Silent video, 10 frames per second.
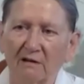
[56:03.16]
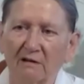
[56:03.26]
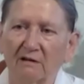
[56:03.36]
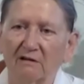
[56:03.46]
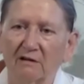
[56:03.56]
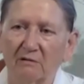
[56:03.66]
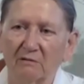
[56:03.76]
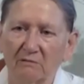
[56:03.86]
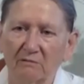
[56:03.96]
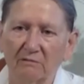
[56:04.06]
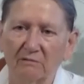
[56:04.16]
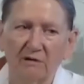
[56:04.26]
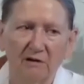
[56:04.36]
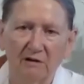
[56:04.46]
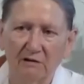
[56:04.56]
So
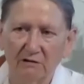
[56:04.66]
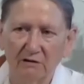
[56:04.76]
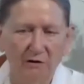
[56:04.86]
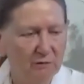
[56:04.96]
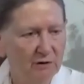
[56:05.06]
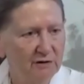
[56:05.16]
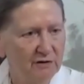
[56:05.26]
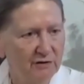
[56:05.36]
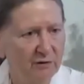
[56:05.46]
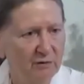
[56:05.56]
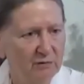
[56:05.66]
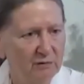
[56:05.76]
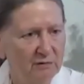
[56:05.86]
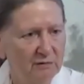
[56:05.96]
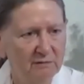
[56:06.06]
you are a
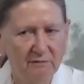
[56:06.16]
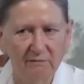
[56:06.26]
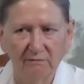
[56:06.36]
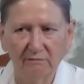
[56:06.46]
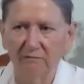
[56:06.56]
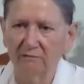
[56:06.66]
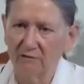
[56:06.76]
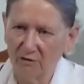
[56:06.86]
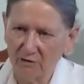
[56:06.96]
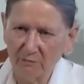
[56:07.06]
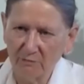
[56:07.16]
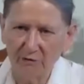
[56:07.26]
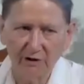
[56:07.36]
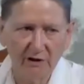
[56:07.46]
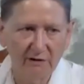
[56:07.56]
soul, not a
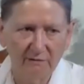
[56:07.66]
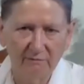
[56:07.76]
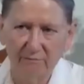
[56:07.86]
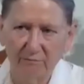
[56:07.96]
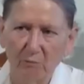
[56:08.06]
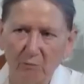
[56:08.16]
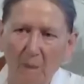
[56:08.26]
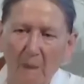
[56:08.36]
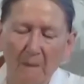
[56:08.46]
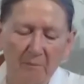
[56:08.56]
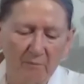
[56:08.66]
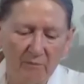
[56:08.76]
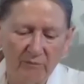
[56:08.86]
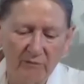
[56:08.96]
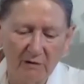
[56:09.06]
body.
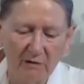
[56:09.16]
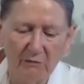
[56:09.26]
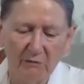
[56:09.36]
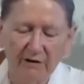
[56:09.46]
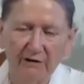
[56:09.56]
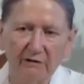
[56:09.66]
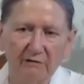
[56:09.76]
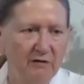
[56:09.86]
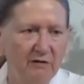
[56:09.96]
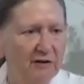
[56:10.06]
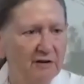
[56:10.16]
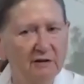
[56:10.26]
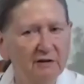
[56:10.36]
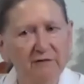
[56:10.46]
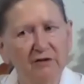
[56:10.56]
The mother and father
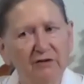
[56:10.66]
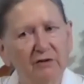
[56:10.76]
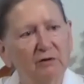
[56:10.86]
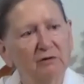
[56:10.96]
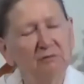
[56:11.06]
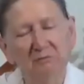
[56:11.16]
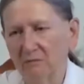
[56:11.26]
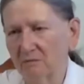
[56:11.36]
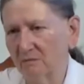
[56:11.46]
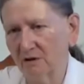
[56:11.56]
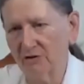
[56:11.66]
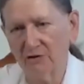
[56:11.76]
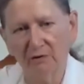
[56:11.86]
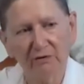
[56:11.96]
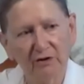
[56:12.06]
of the soul must
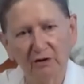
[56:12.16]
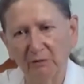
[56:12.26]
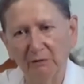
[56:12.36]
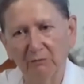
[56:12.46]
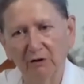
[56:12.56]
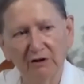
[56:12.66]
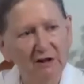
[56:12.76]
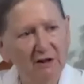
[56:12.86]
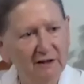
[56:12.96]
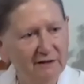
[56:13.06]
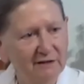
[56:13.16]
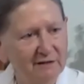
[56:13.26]
also be bodiless.